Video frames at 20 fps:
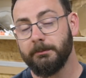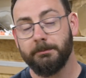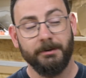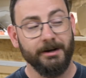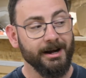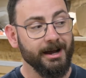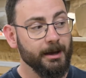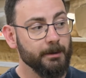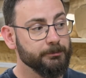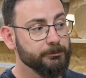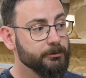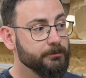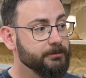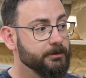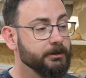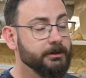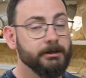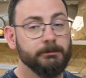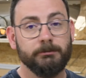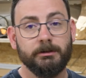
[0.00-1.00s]
and perhaps
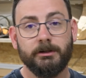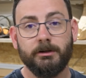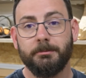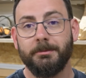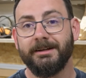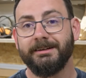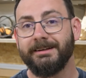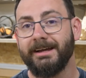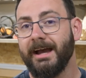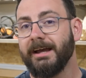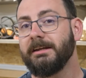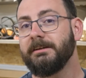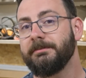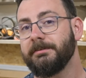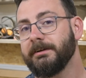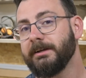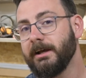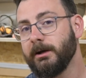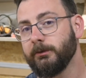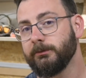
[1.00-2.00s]
whether you can recommend
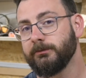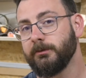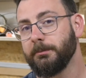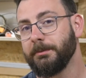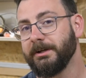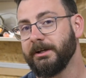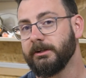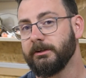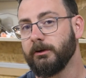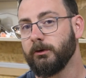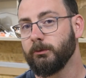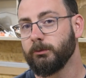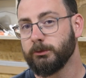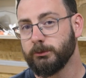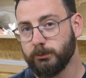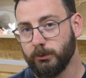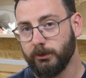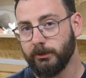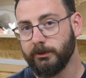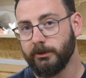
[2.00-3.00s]
anything else for beginner
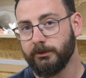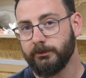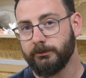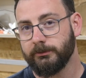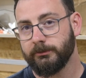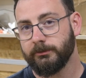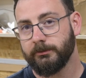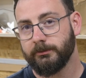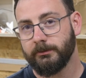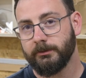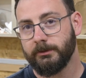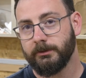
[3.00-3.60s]
woodworkers.